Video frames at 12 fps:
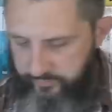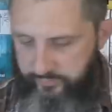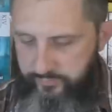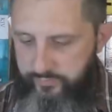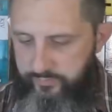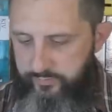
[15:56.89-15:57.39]

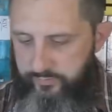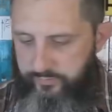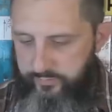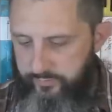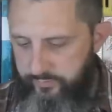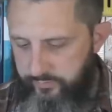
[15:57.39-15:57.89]

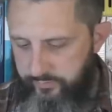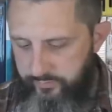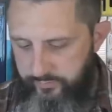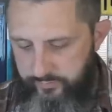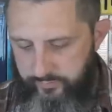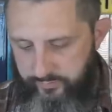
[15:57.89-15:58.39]

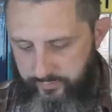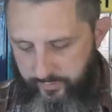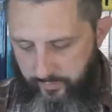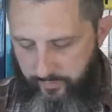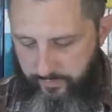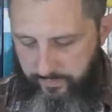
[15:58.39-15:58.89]

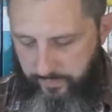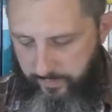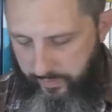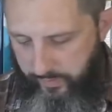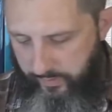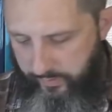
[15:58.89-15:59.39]

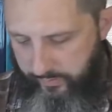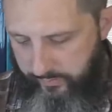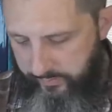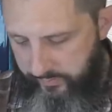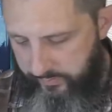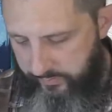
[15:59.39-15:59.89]

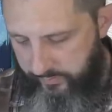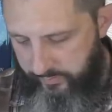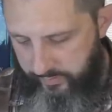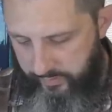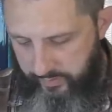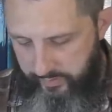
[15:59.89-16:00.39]
Nobody speaks.